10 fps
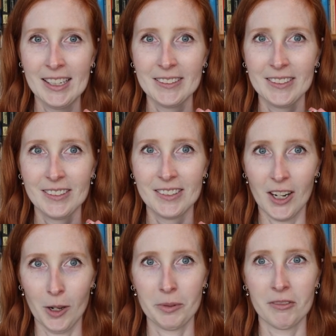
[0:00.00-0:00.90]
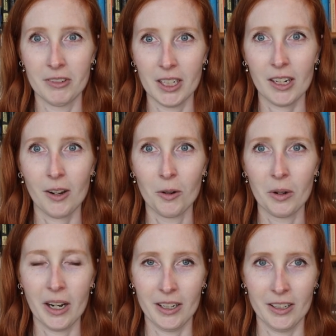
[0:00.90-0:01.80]
stop the video
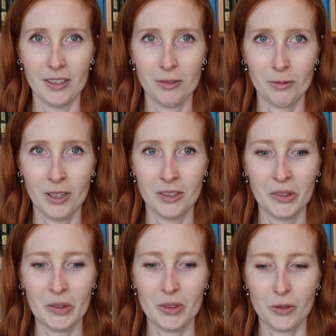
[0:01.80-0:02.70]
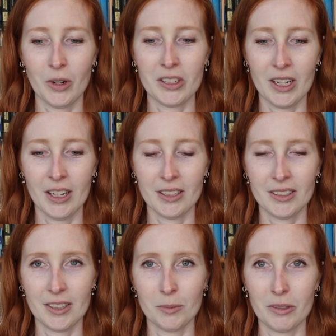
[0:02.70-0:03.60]
and run straight to
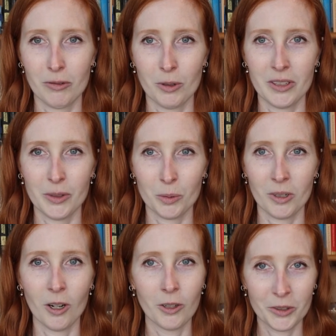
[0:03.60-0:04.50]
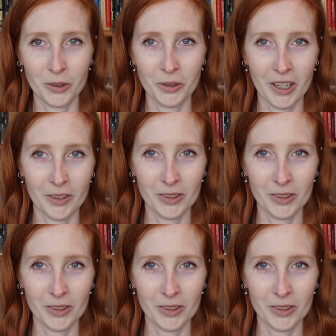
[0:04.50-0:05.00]
Etsy before these were all sold out.